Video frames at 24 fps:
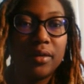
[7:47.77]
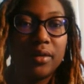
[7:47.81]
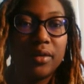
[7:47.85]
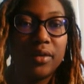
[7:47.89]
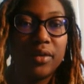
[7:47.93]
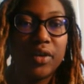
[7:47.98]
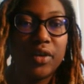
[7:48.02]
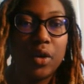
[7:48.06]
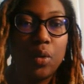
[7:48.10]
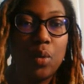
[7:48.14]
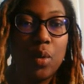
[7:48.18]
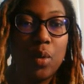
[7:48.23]

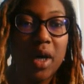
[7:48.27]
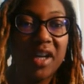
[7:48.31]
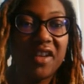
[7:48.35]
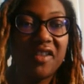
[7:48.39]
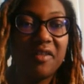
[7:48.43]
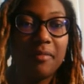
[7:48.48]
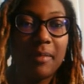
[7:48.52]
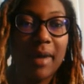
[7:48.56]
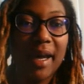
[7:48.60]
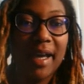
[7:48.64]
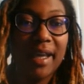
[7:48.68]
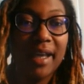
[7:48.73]
So one
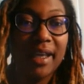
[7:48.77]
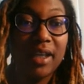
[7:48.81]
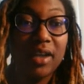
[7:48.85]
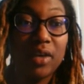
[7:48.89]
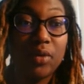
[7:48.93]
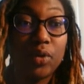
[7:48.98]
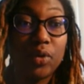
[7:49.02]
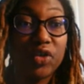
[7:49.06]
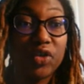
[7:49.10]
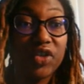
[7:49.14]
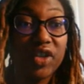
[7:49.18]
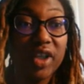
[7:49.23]
of my
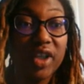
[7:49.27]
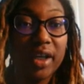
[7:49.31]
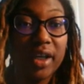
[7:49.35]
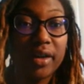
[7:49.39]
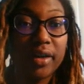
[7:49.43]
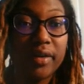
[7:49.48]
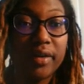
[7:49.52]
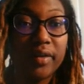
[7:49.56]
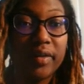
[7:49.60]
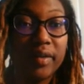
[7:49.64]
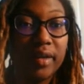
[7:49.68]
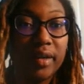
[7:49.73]
equal
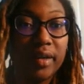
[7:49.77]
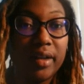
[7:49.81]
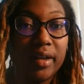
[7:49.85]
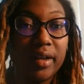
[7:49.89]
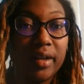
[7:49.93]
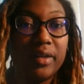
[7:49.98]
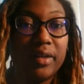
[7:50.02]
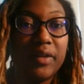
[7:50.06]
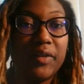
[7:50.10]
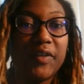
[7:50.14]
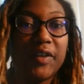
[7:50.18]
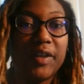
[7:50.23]
shares
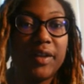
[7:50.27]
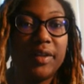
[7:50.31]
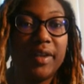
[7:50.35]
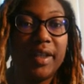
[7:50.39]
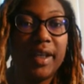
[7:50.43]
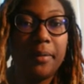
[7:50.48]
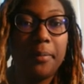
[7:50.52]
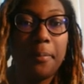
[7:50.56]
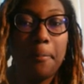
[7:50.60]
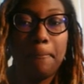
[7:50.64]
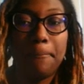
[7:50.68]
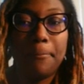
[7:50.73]
is filled
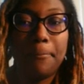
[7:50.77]
in.